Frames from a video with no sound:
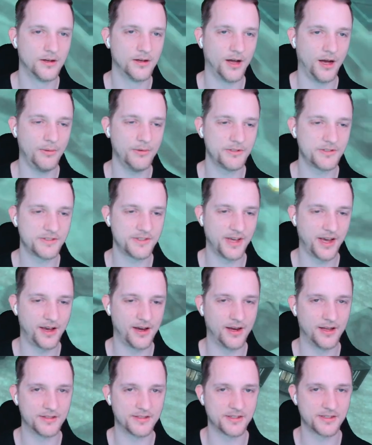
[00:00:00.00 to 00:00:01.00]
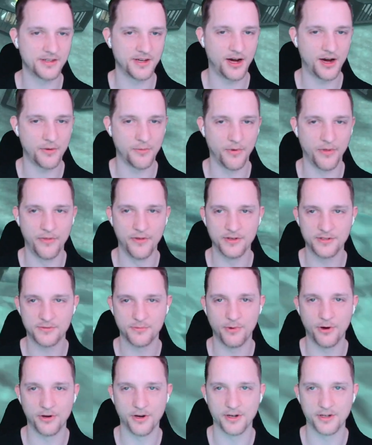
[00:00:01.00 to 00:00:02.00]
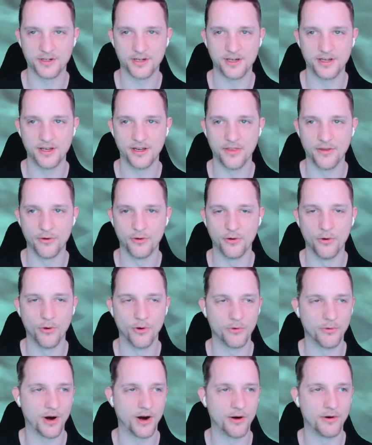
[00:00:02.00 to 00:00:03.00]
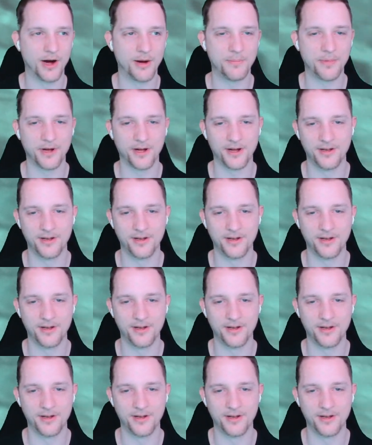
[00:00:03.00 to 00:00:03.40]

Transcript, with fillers: I would say let's start with this one and clean the whole row up.